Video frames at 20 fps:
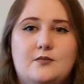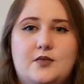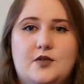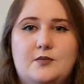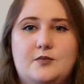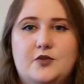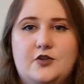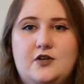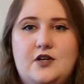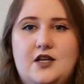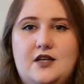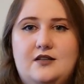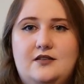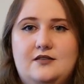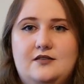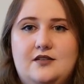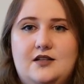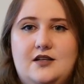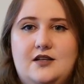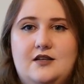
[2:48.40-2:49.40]
but
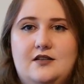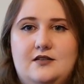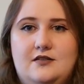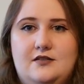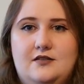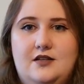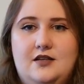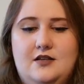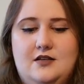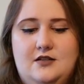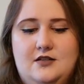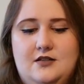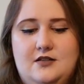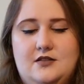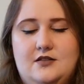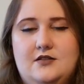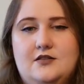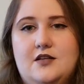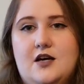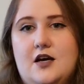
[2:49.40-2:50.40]
Maurice is
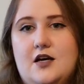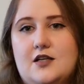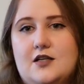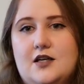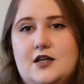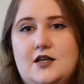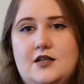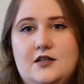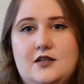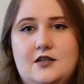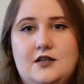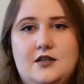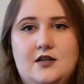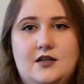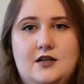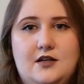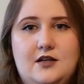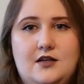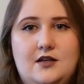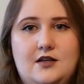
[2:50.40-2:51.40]
darker
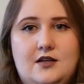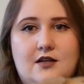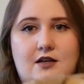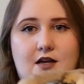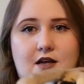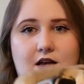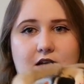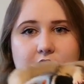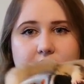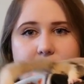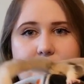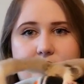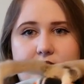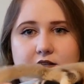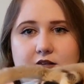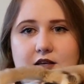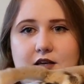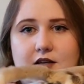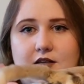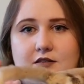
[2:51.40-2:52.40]
and
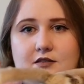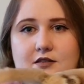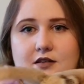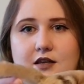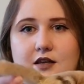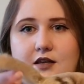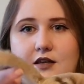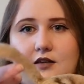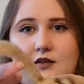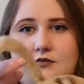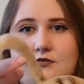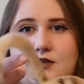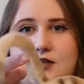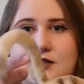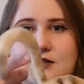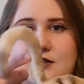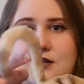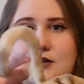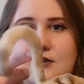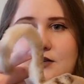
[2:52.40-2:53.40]
he has a
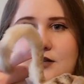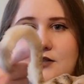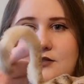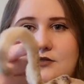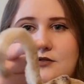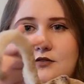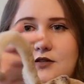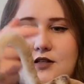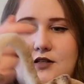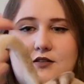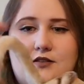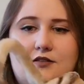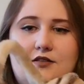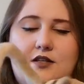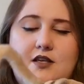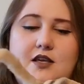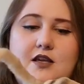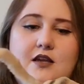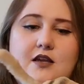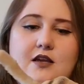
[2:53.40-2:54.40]
ringtail, as you can
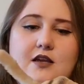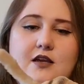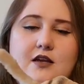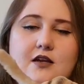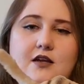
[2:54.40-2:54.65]
see.